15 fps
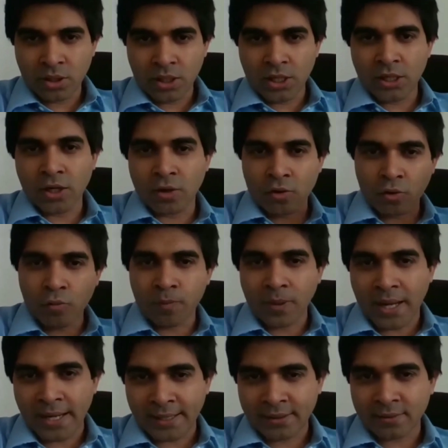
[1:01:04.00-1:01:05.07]
in a group
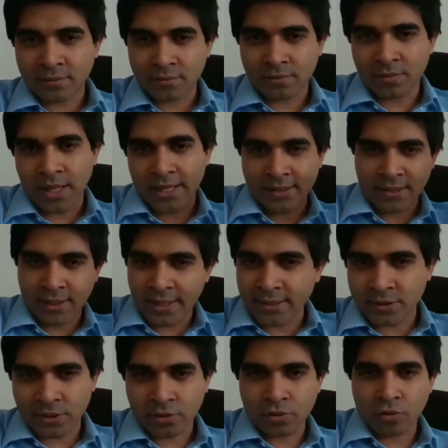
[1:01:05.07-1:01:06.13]
like the
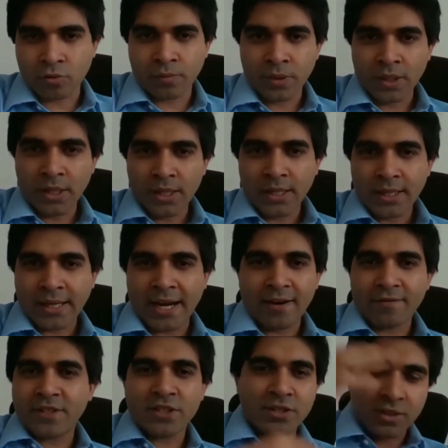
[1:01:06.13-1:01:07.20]
LinkedIn group kind of
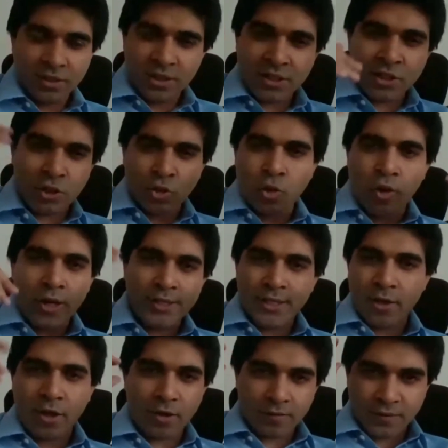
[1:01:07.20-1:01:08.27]
just destroys a
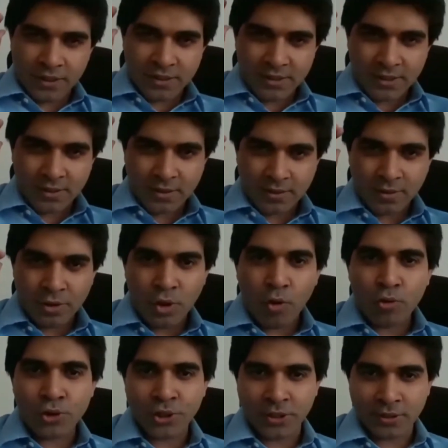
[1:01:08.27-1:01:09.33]
lot of these
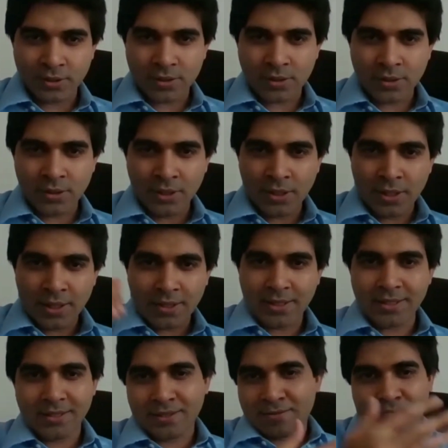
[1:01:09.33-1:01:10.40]
notions,
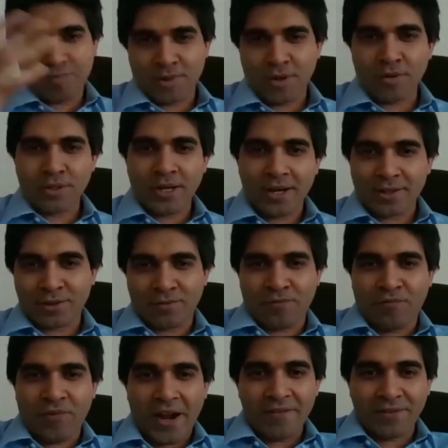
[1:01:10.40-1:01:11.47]
because, you know, there are
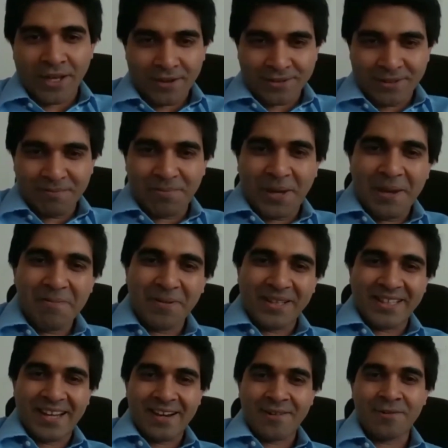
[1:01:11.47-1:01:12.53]
5,000 people
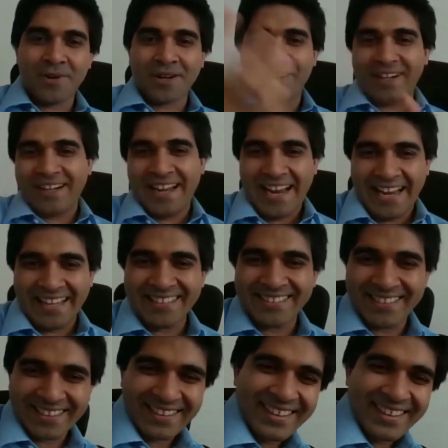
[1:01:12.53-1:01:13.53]
there who are going to answer.